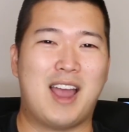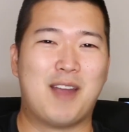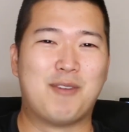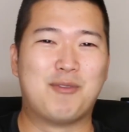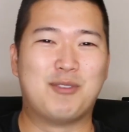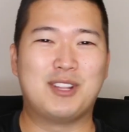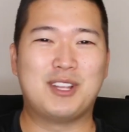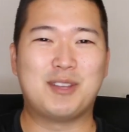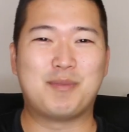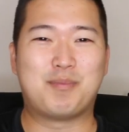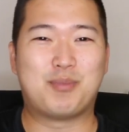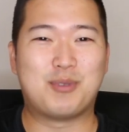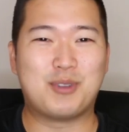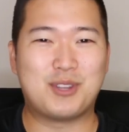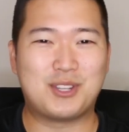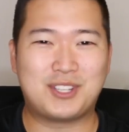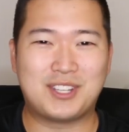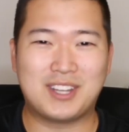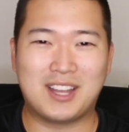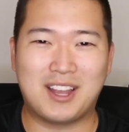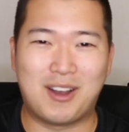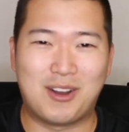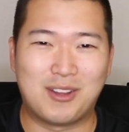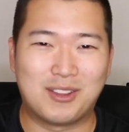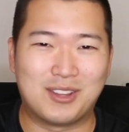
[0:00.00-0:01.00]
I really
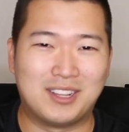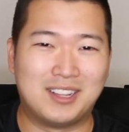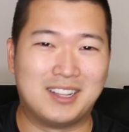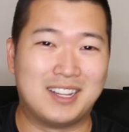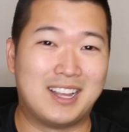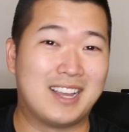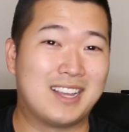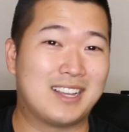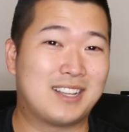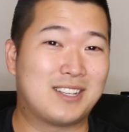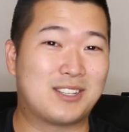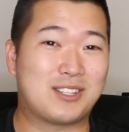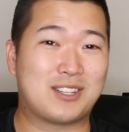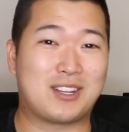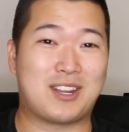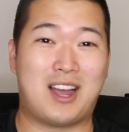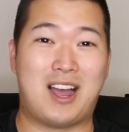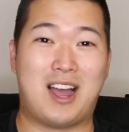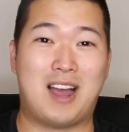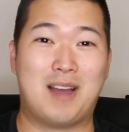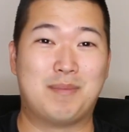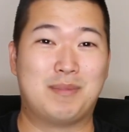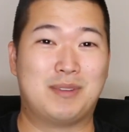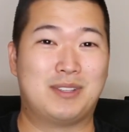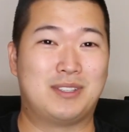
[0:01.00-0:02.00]
appreciate all the likes,
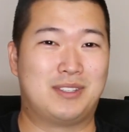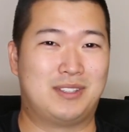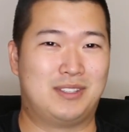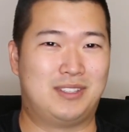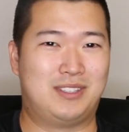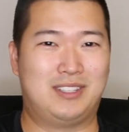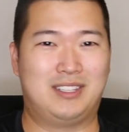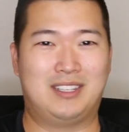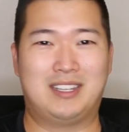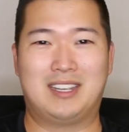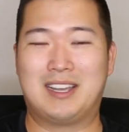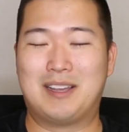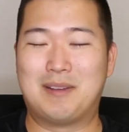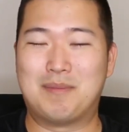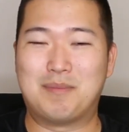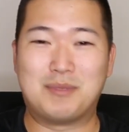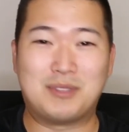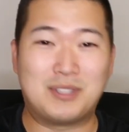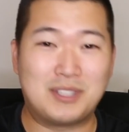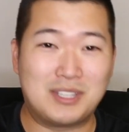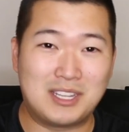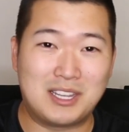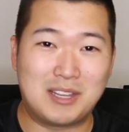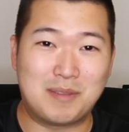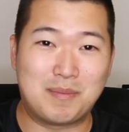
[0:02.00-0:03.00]
comments,
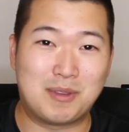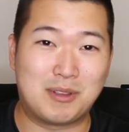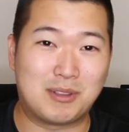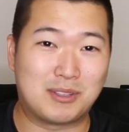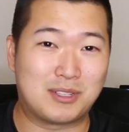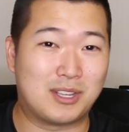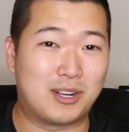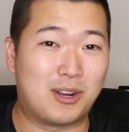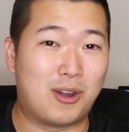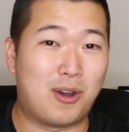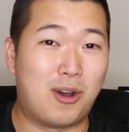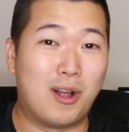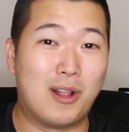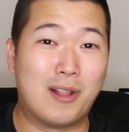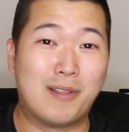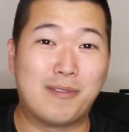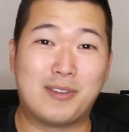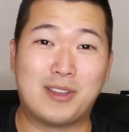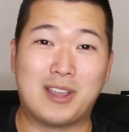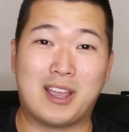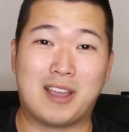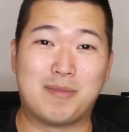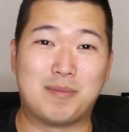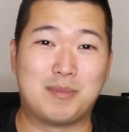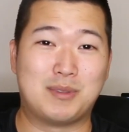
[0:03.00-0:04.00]
DMs, emails that all of
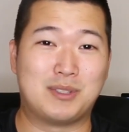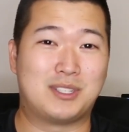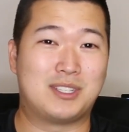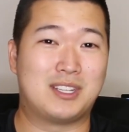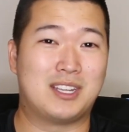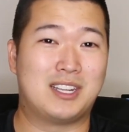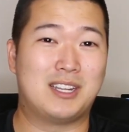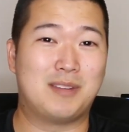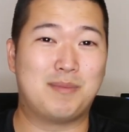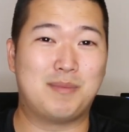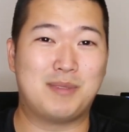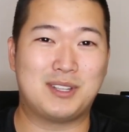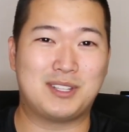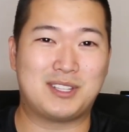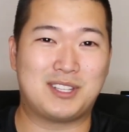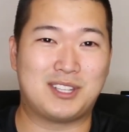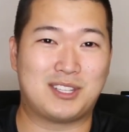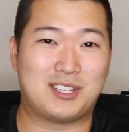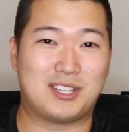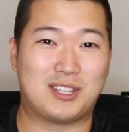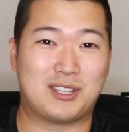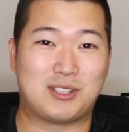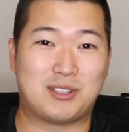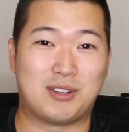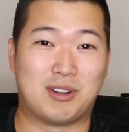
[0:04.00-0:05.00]
you have been sending me
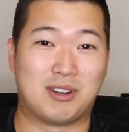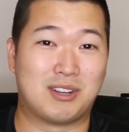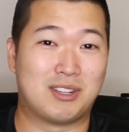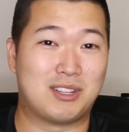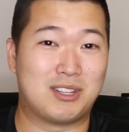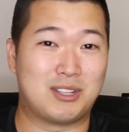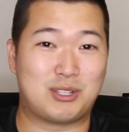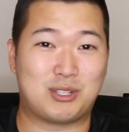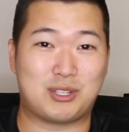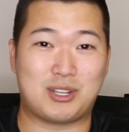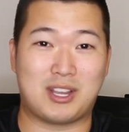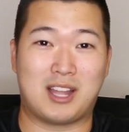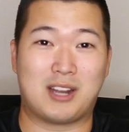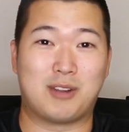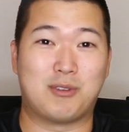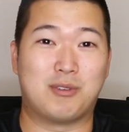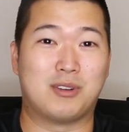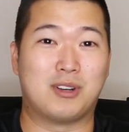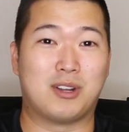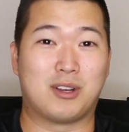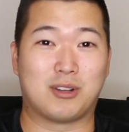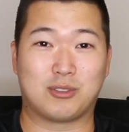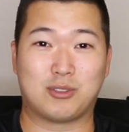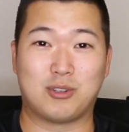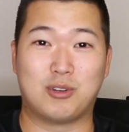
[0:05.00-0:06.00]
since I started this channel
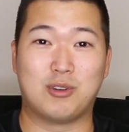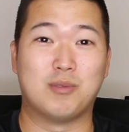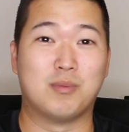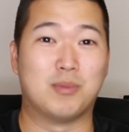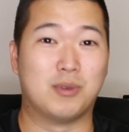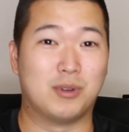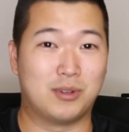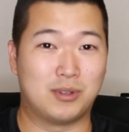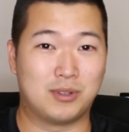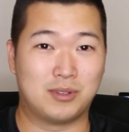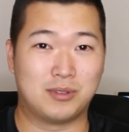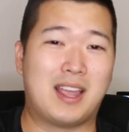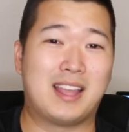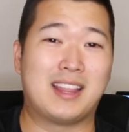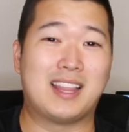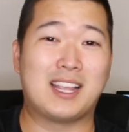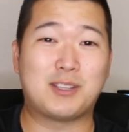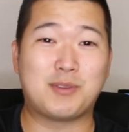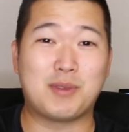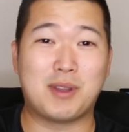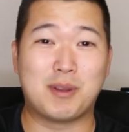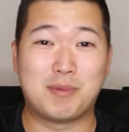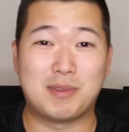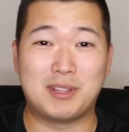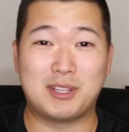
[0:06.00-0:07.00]
in October. And
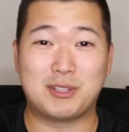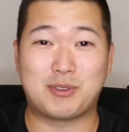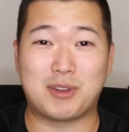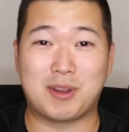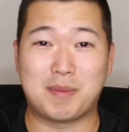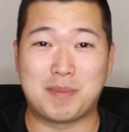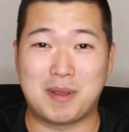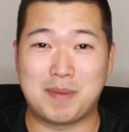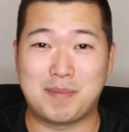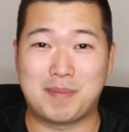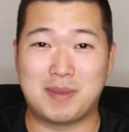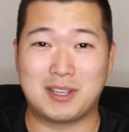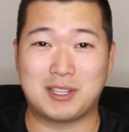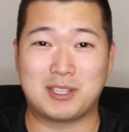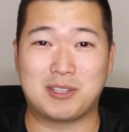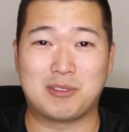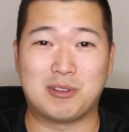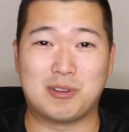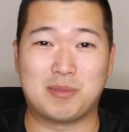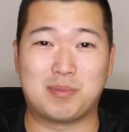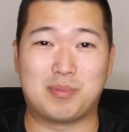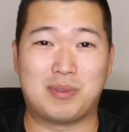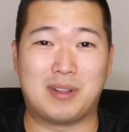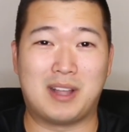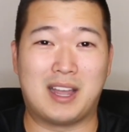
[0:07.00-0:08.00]
that's why I really try my best to
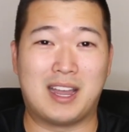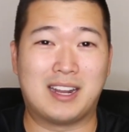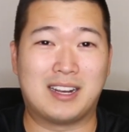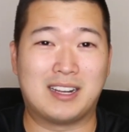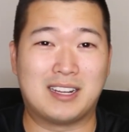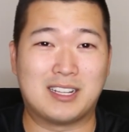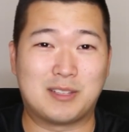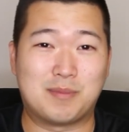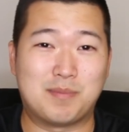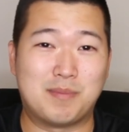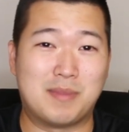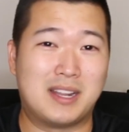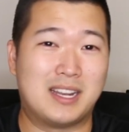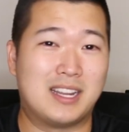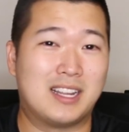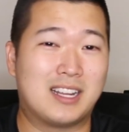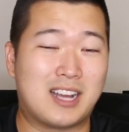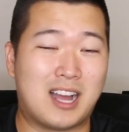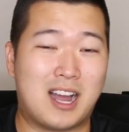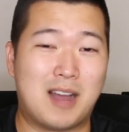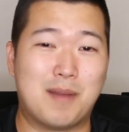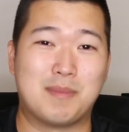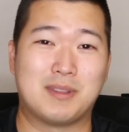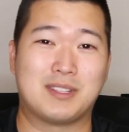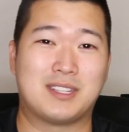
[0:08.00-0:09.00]
reply to as many
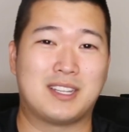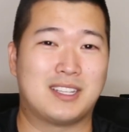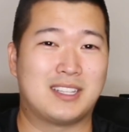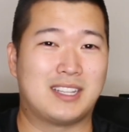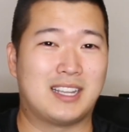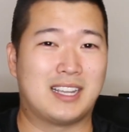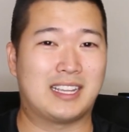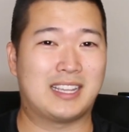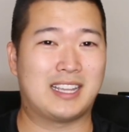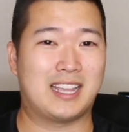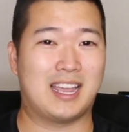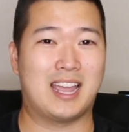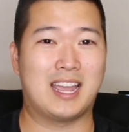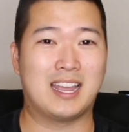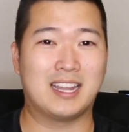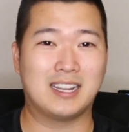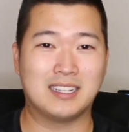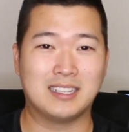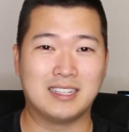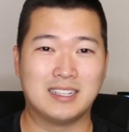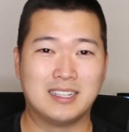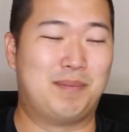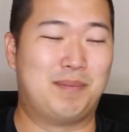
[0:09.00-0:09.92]
comments as I can